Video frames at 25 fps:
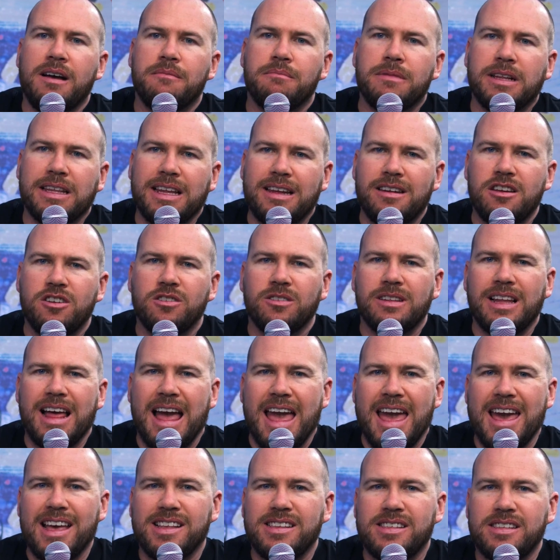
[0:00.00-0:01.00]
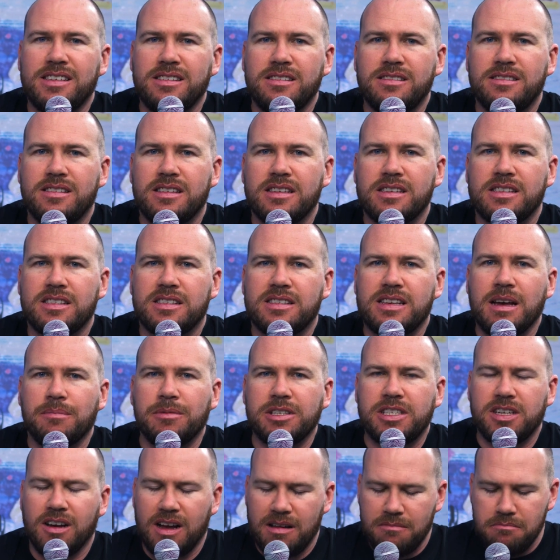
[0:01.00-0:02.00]
Millennial Answers, the
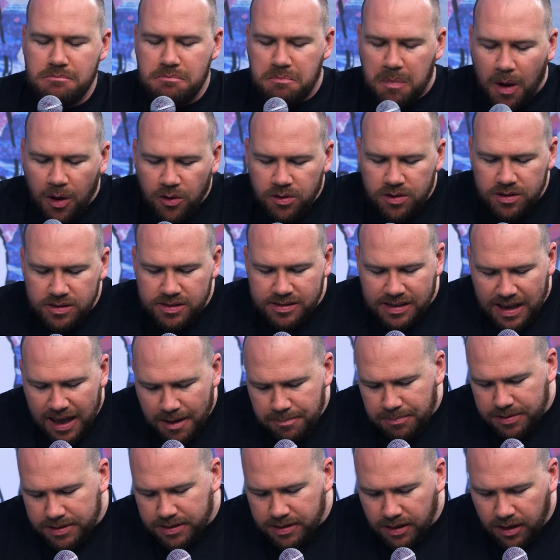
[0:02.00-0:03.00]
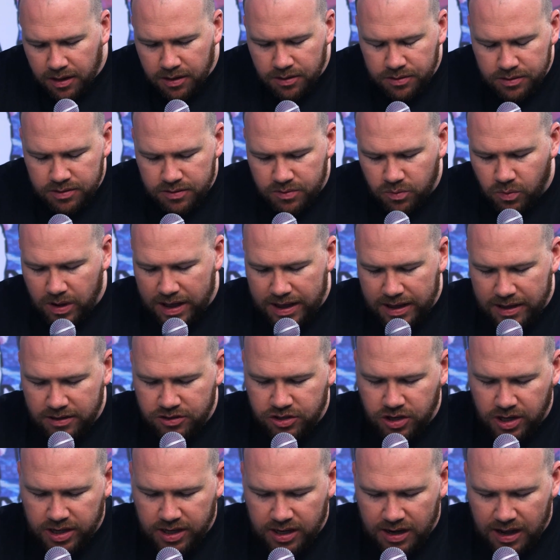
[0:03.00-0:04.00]
summertime bonus episodes where
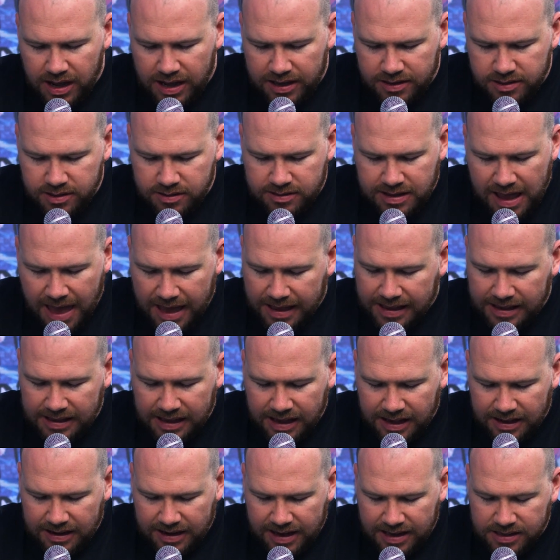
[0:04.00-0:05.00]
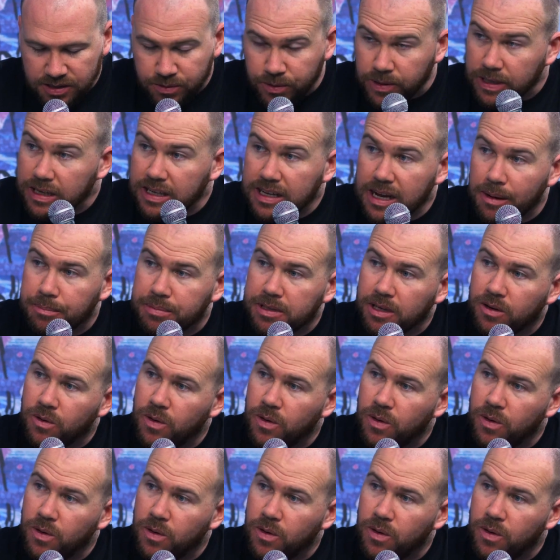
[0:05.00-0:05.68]
John and I are just hanging out answering a couple of